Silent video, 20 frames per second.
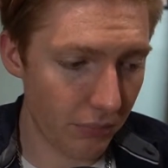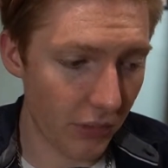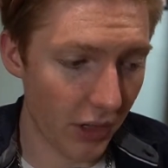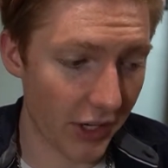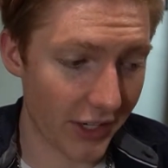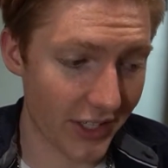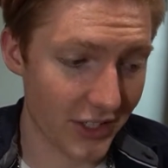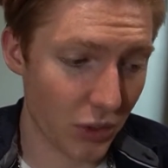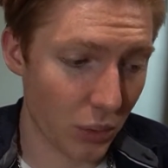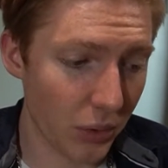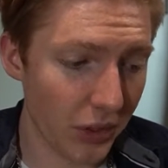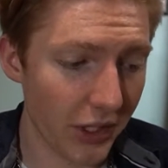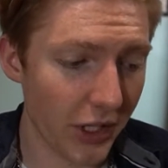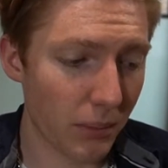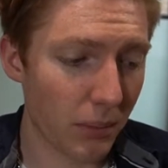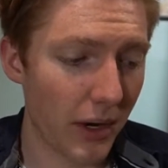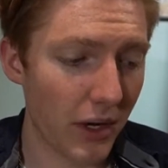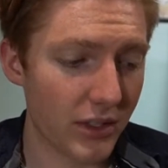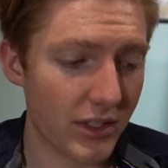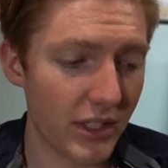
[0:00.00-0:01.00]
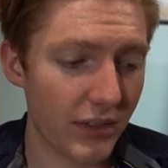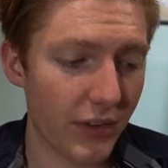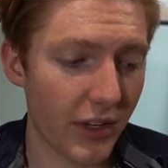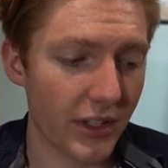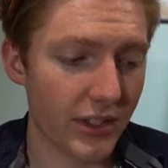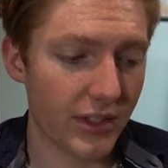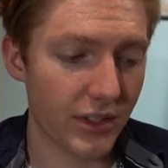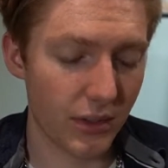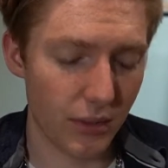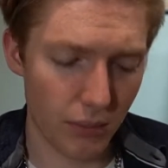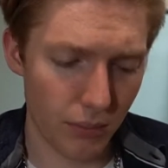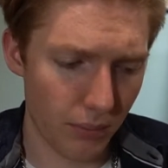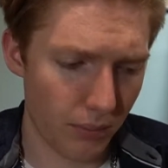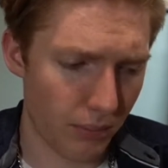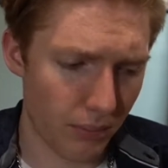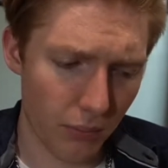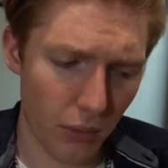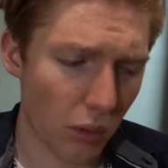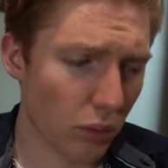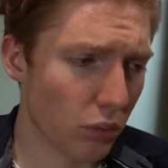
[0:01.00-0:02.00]
Against a really good Browns defense,
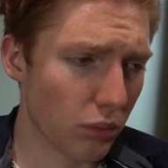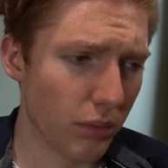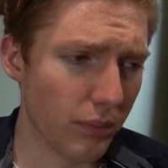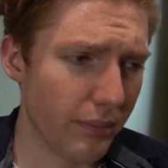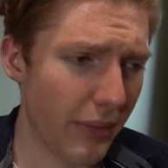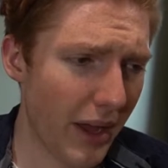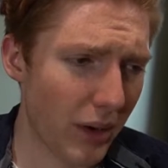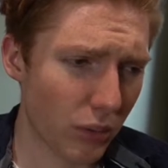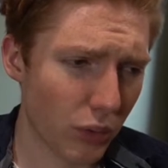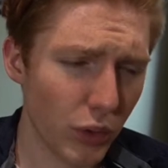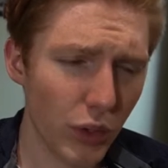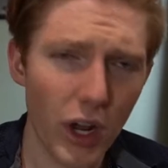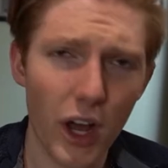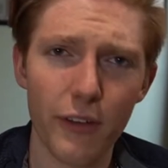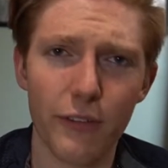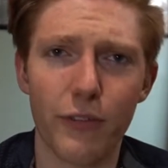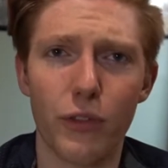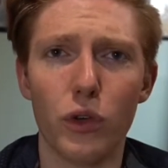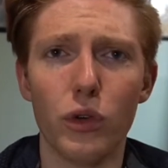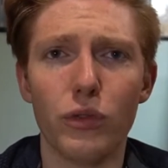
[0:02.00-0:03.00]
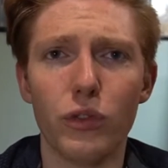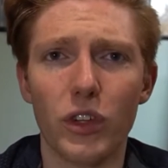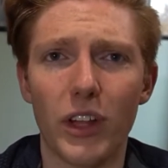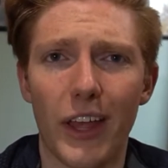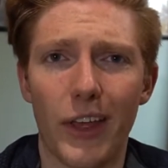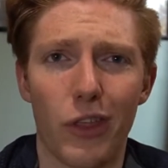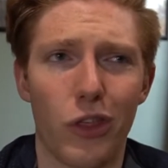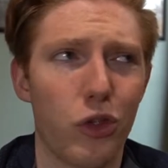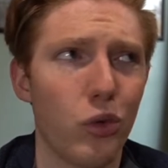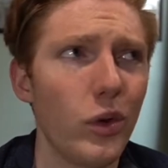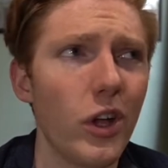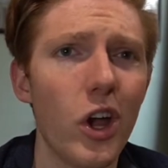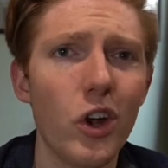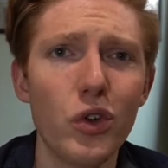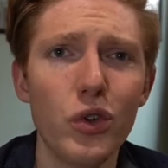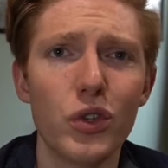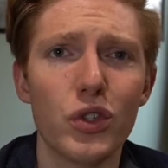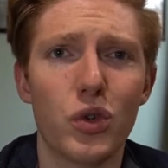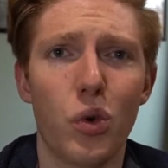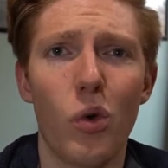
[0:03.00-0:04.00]
Rudolph threw for like
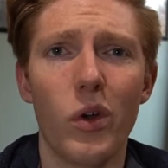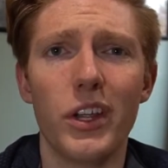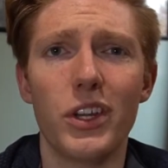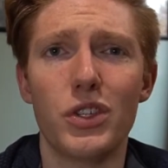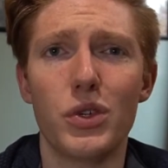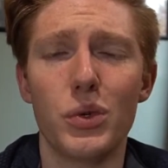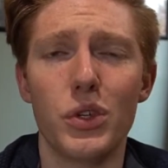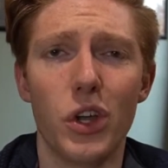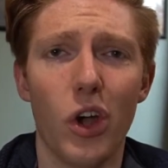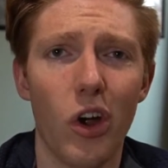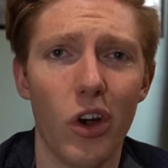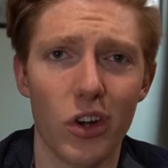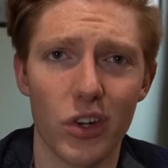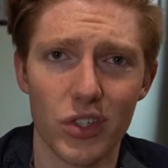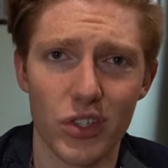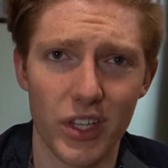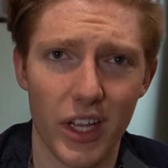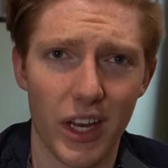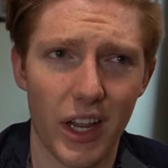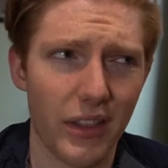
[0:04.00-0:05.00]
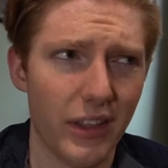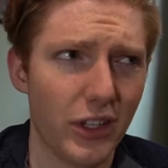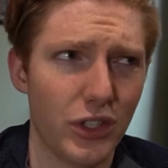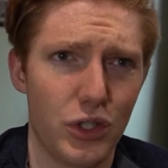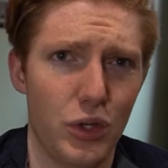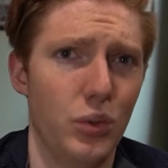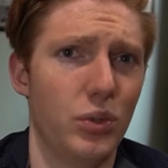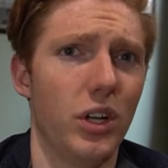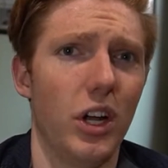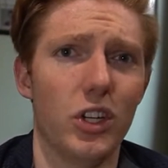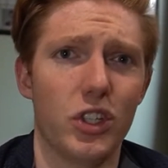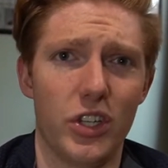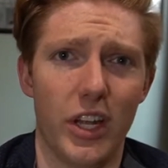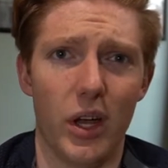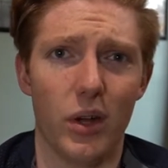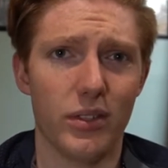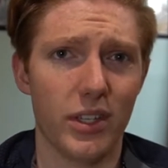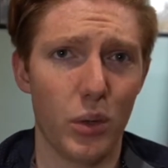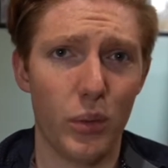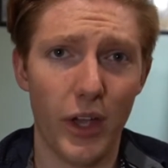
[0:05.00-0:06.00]
322 yards and I think 2
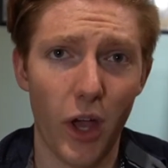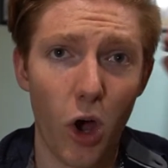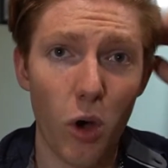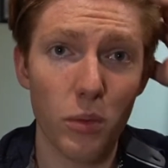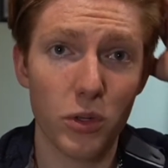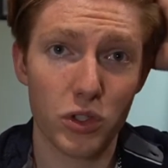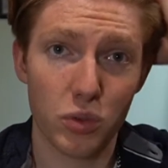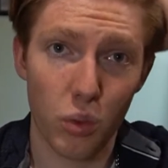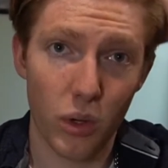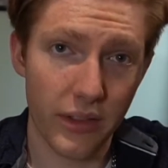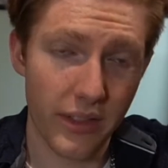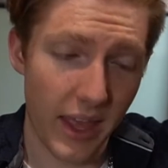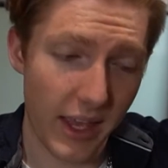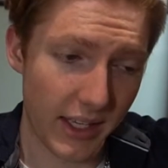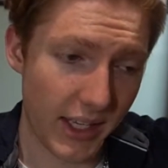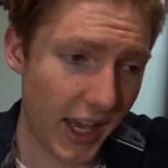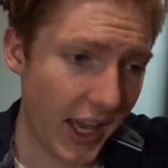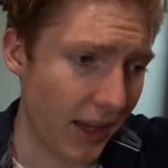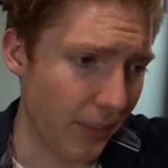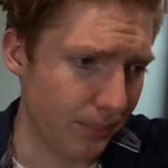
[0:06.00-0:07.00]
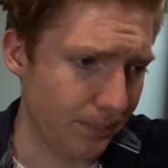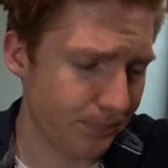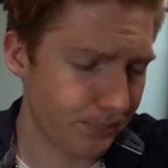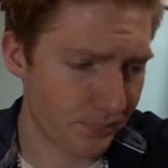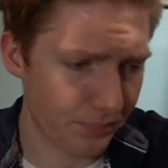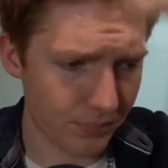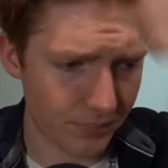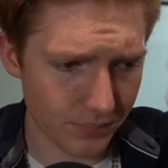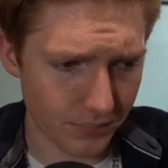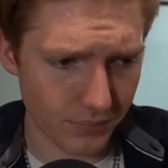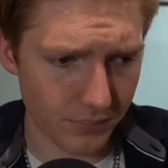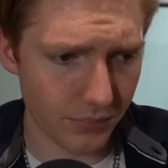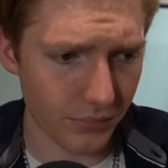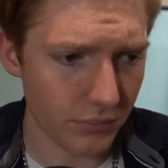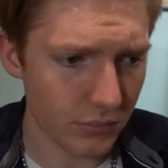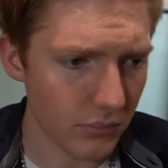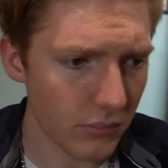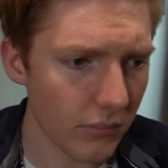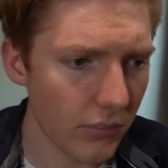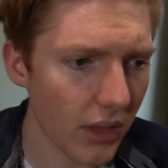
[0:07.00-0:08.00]
touchdowns, and we almost won that game.
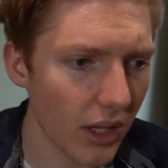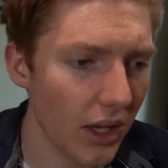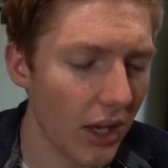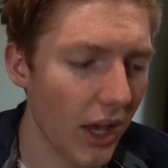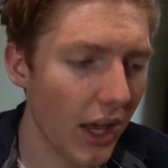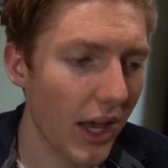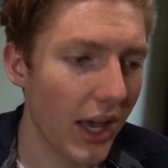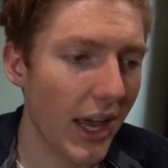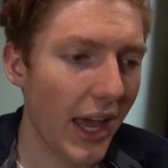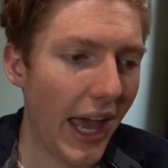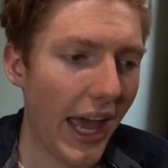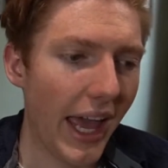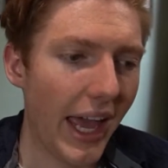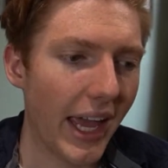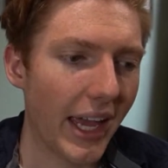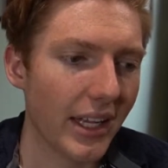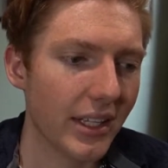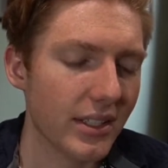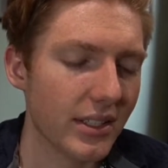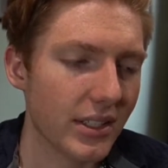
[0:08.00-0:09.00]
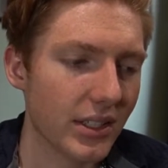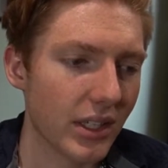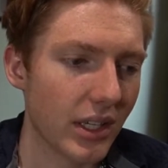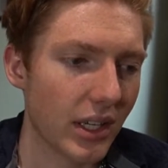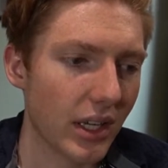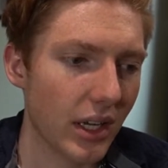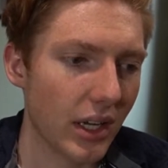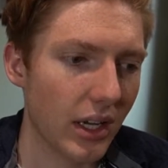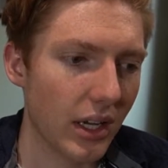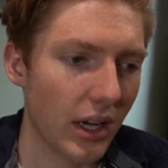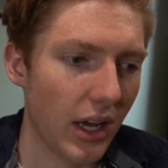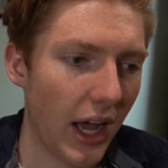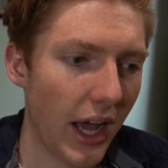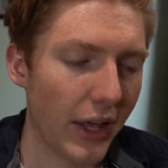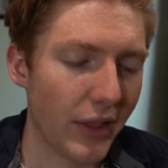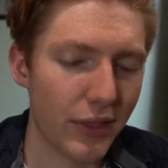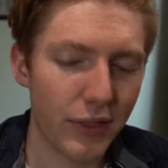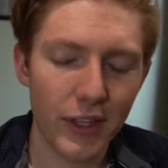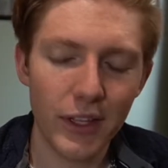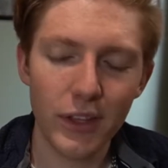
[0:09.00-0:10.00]
And
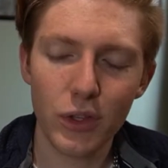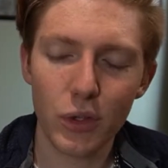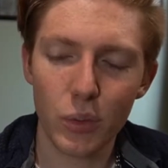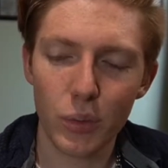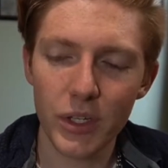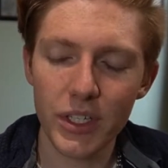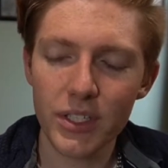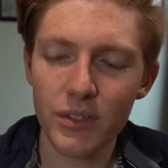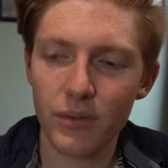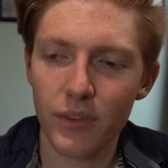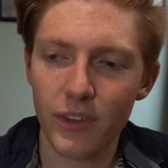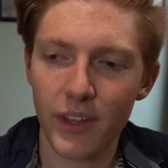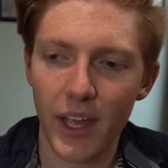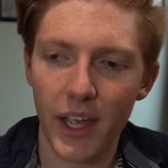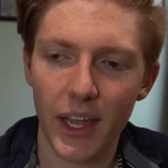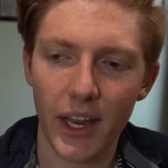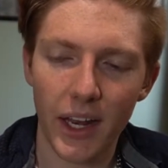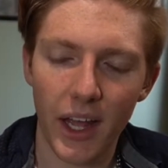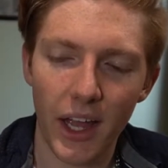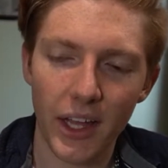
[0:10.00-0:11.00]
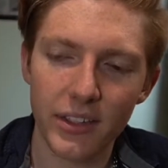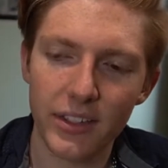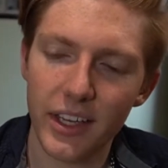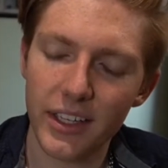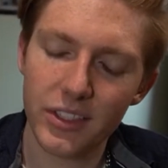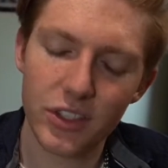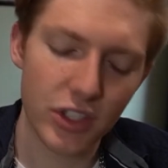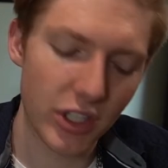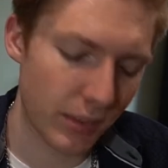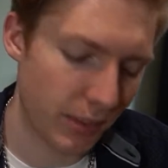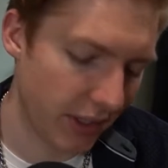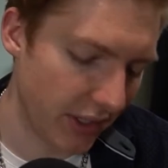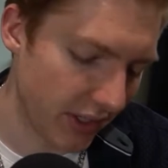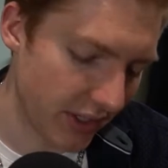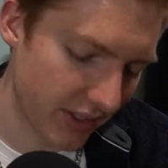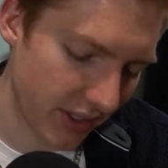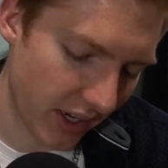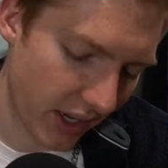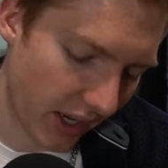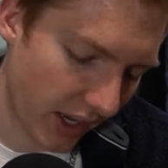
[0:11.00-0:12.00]
I think the reason for that, and I texted JP
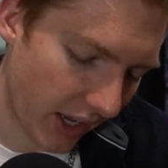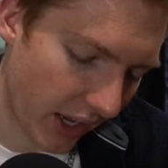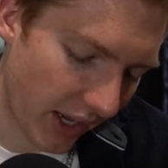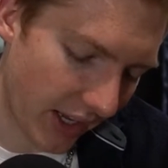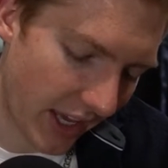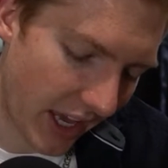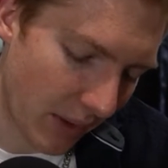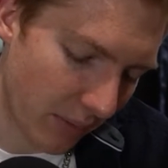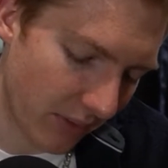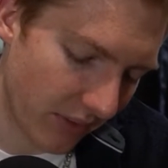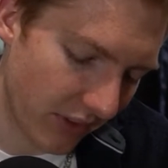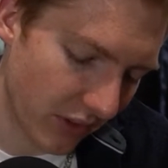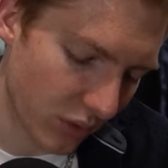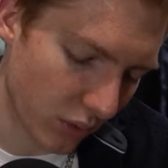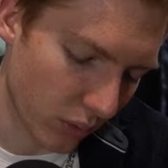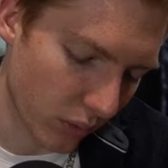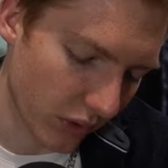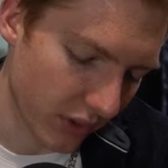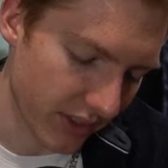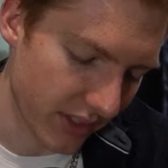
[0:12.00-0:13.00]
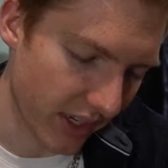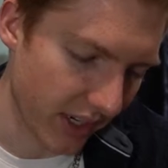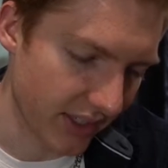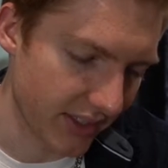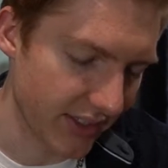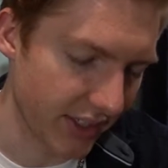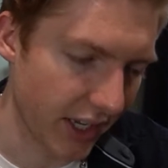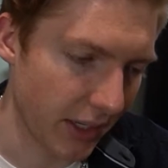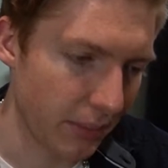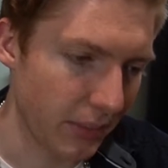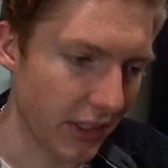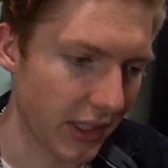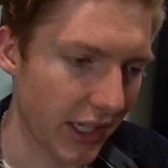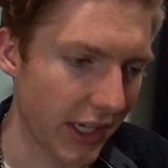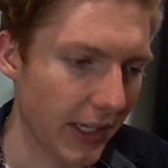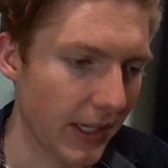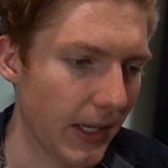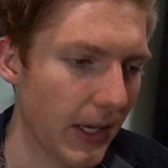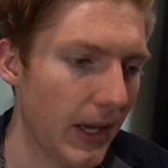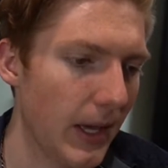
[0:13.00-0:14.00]
this, and I can't believe these were words that I said, but
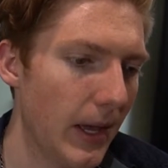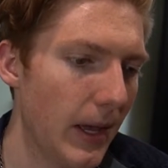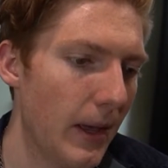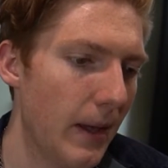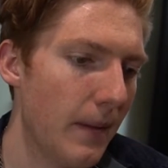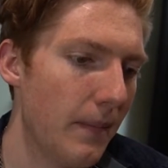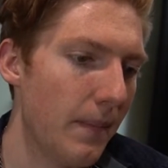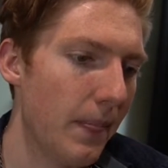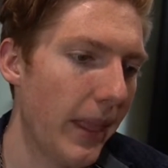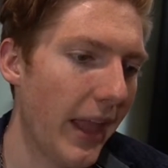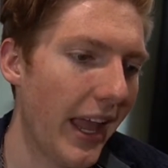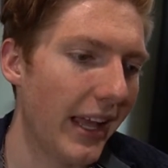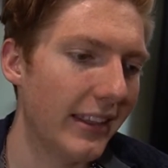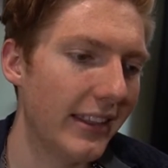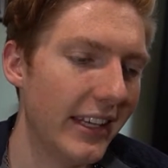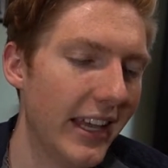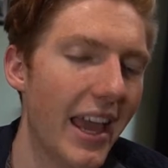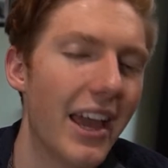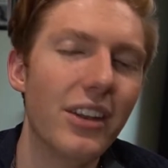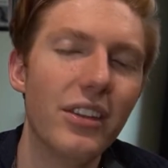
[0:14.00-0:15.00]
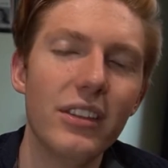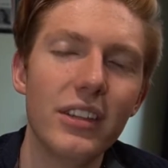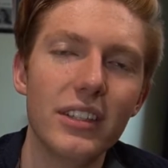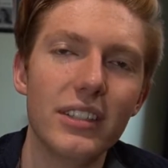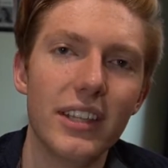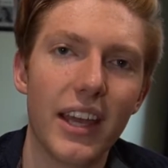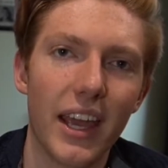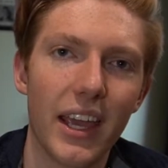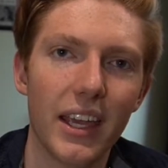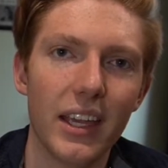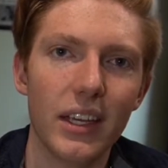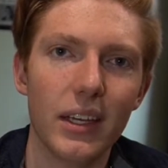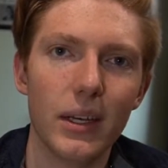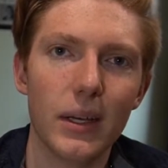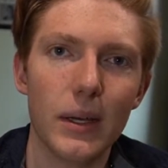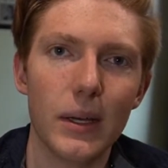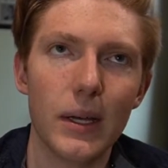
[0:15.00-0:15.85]
like at the end of the day,